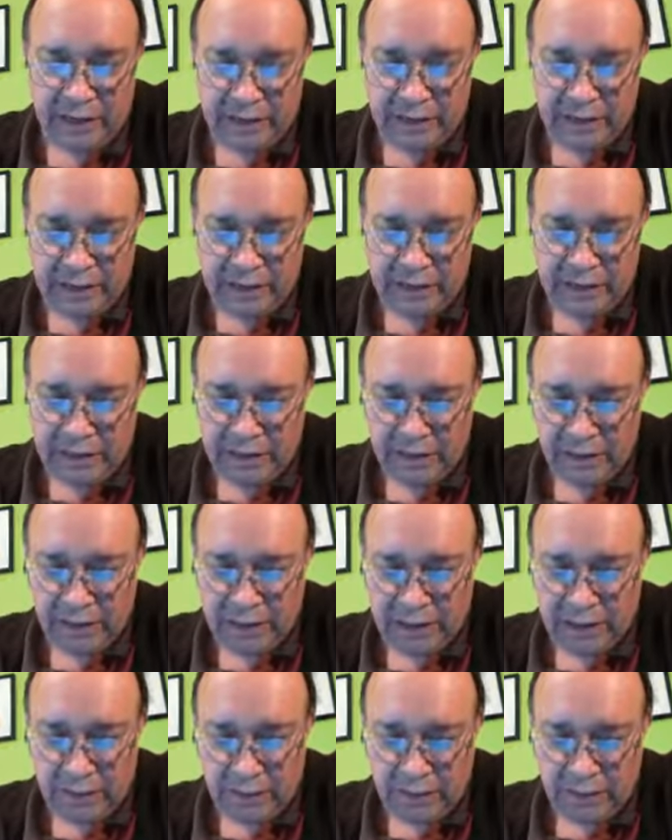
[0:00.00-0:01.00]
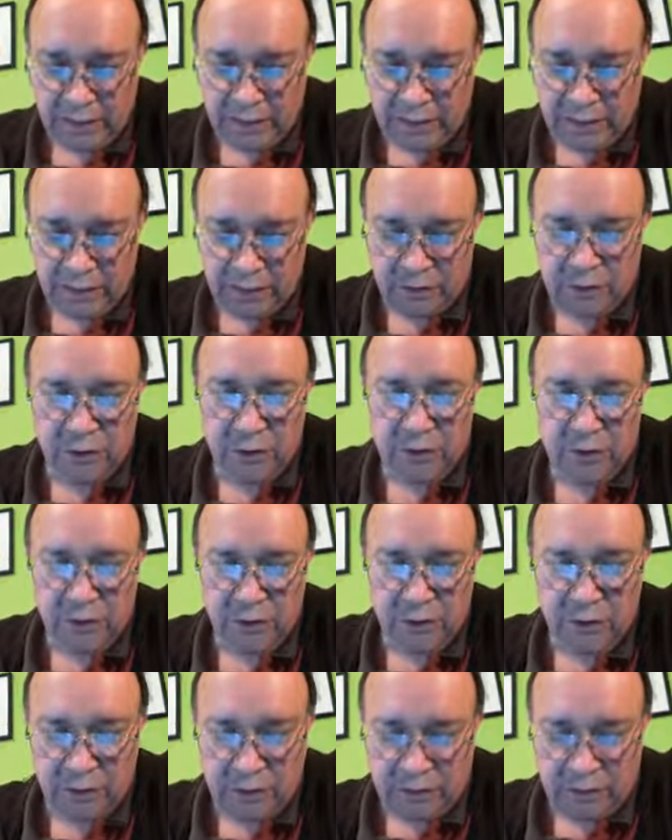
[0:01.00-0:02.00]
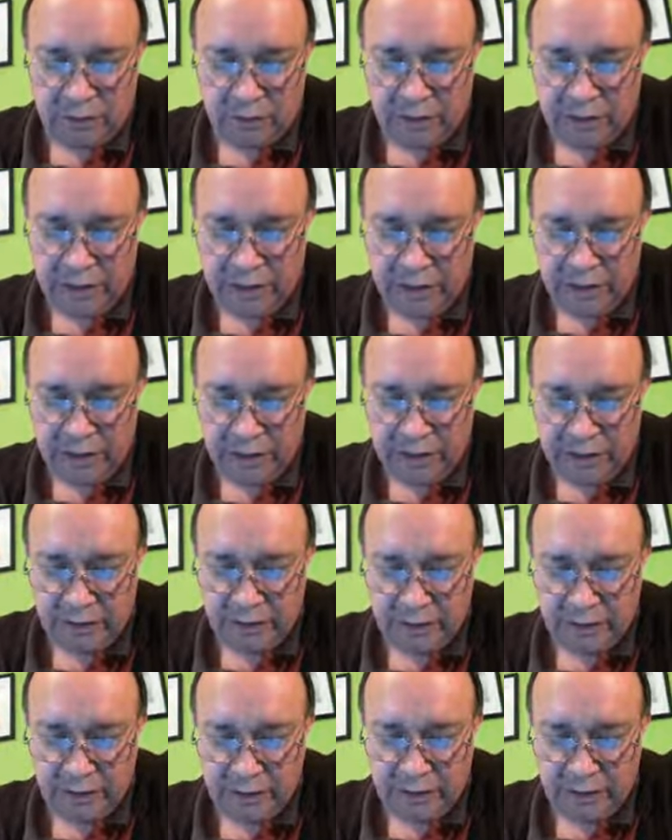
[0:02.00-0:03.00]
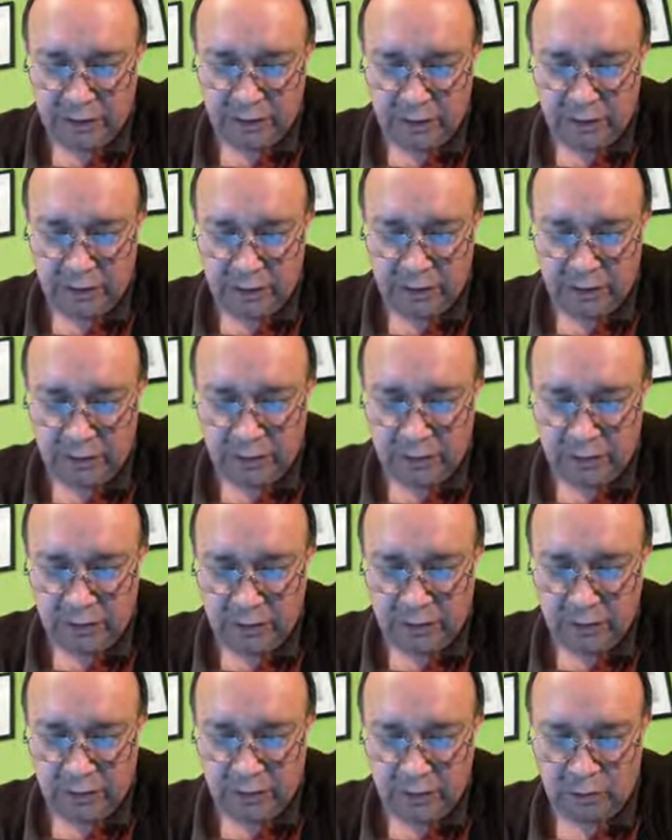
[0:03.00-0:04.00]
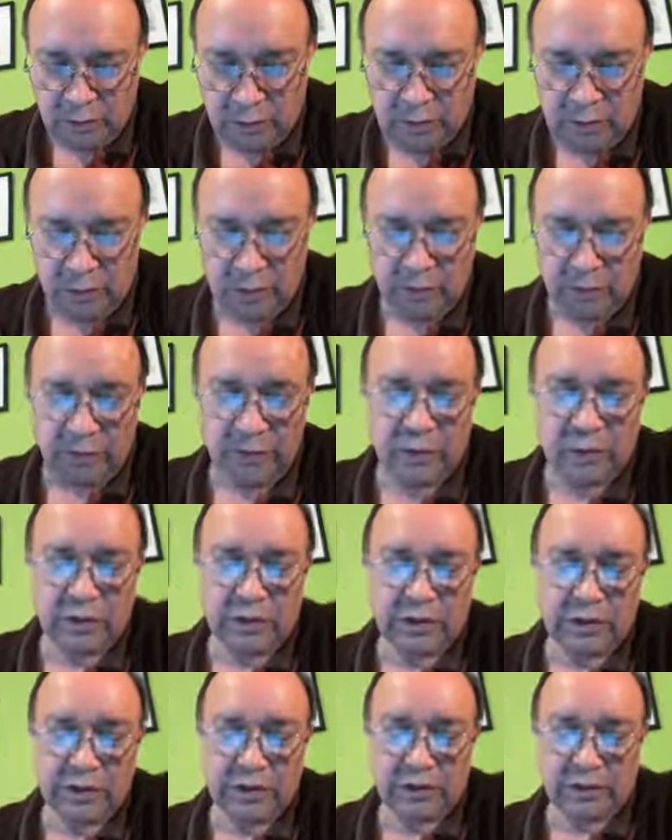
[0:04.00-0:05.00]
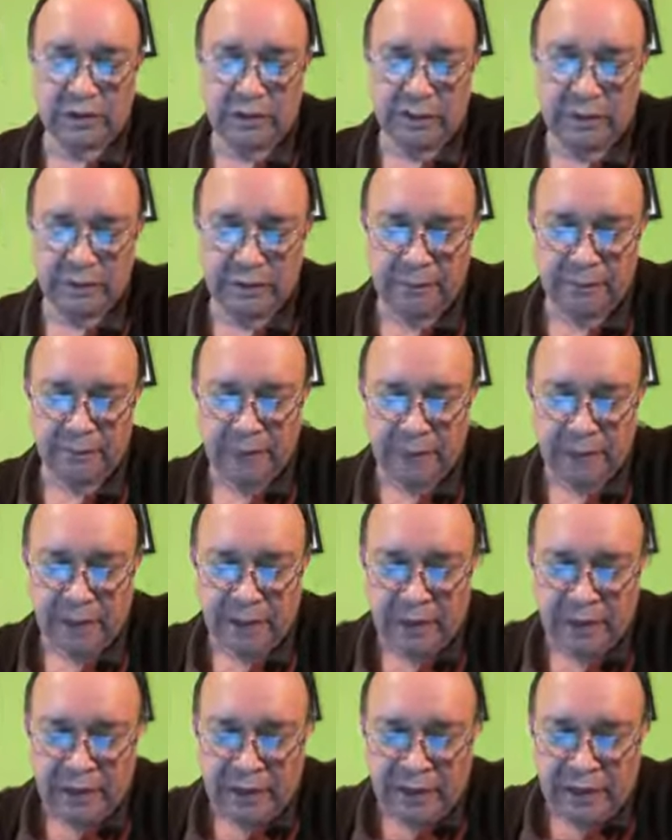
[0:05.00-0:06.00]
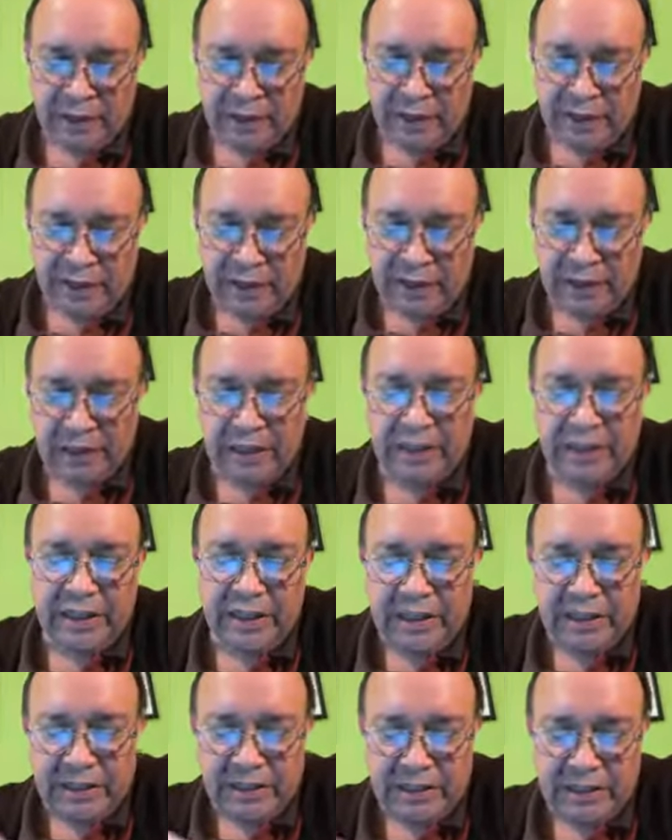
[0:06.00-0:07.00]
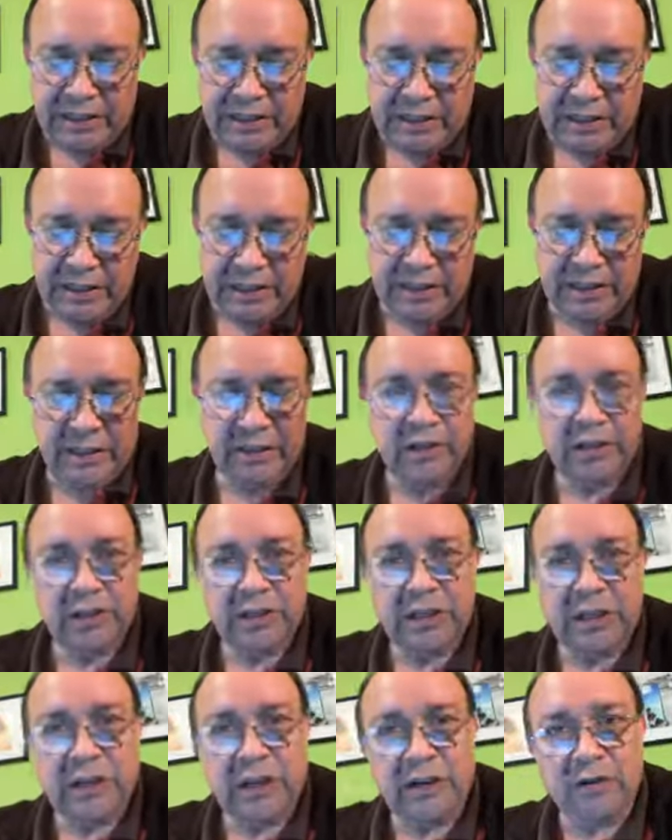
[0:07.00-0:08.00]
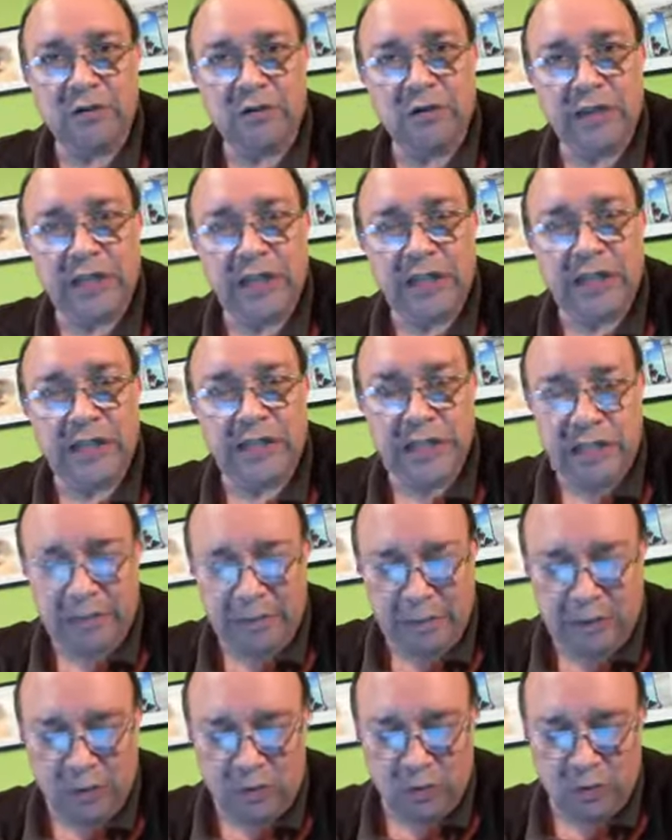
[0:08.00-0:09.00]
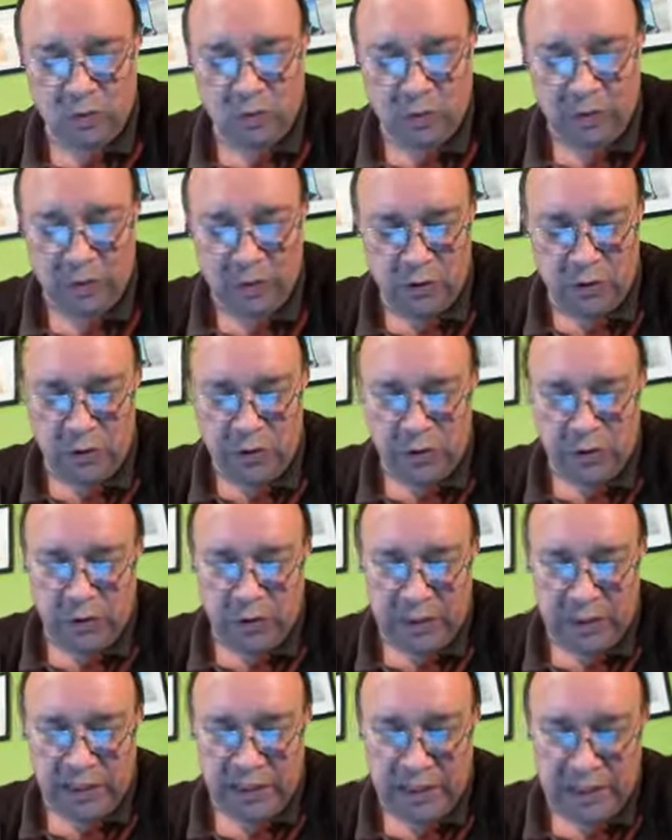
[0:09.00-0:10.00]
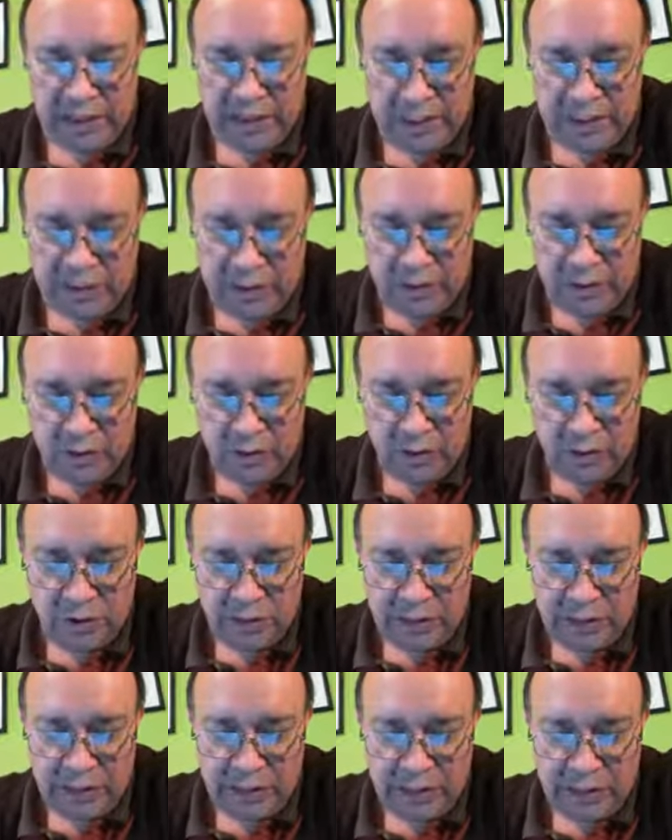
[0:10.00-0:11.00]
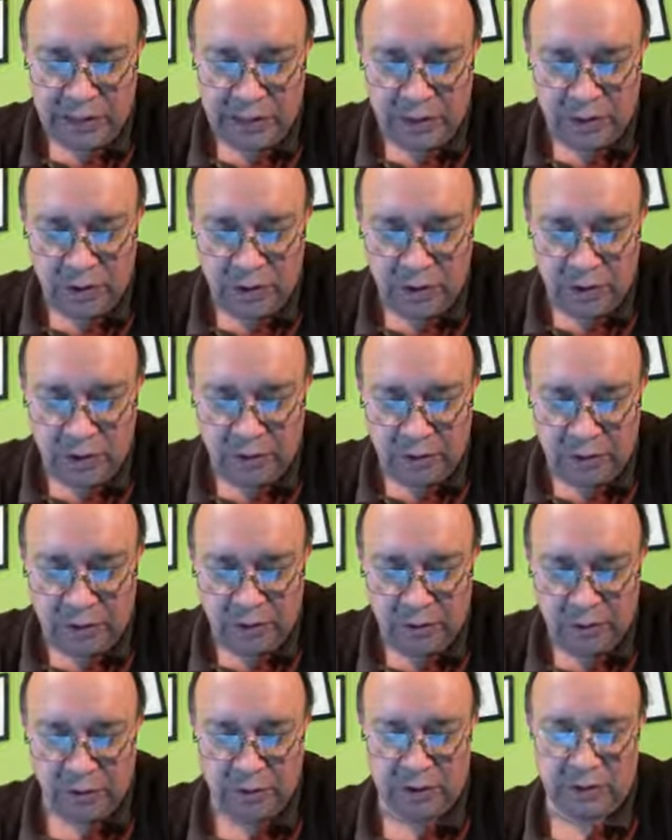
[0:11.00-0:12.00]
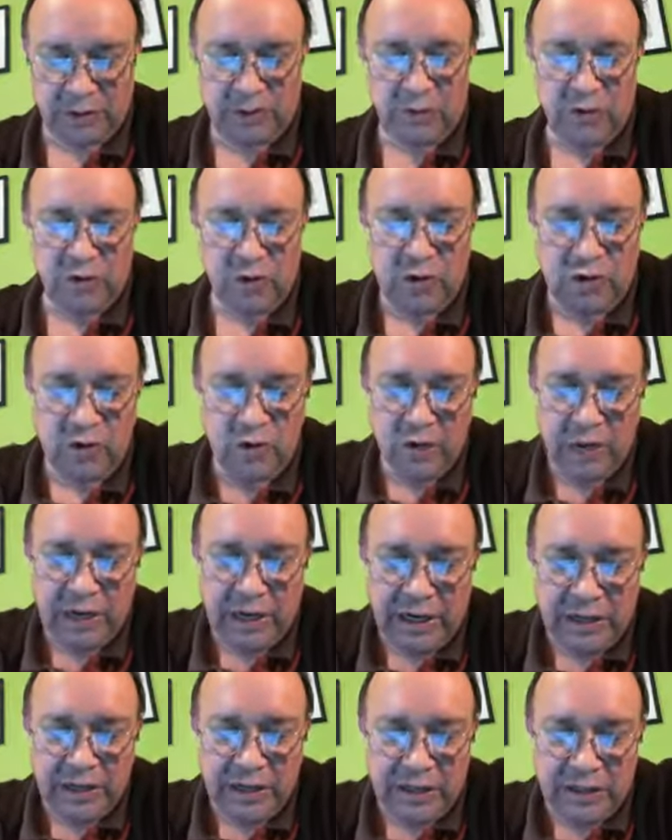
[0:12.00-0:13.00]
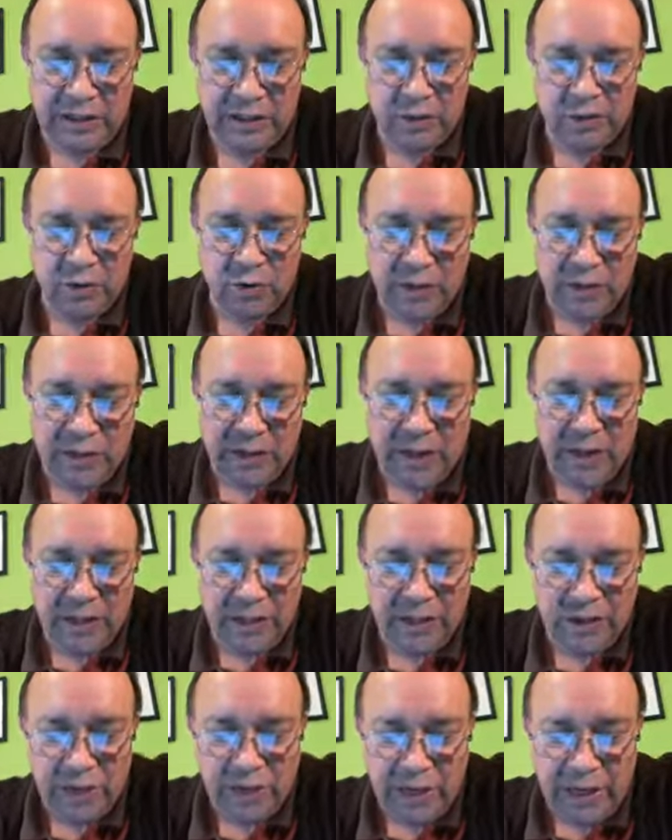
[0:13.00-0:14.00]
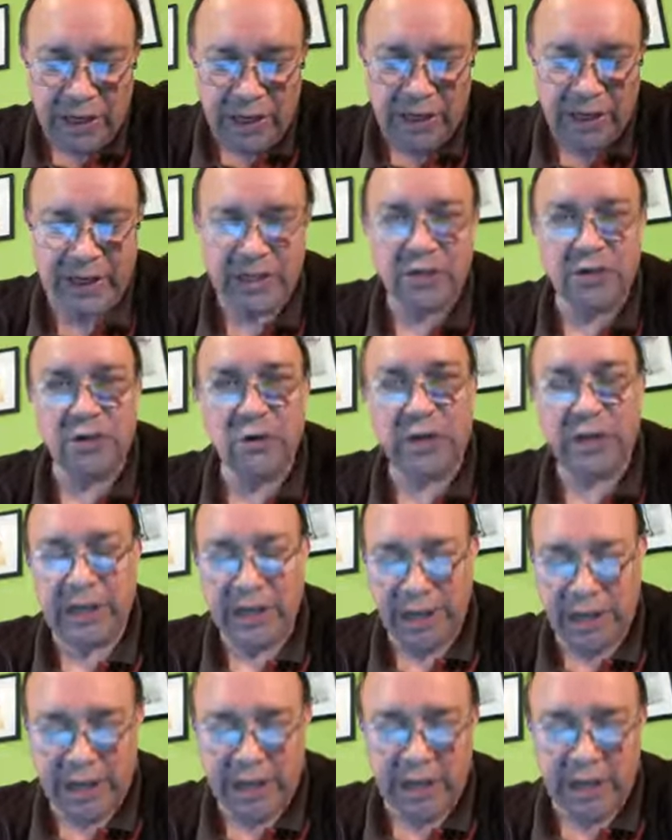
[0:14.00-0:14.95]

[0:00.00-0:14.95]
and then the rest of the structure down here with some forces, right? This is not a good idea because what you are doing here is just using the joint methods. If you cut like this, you are isolating joint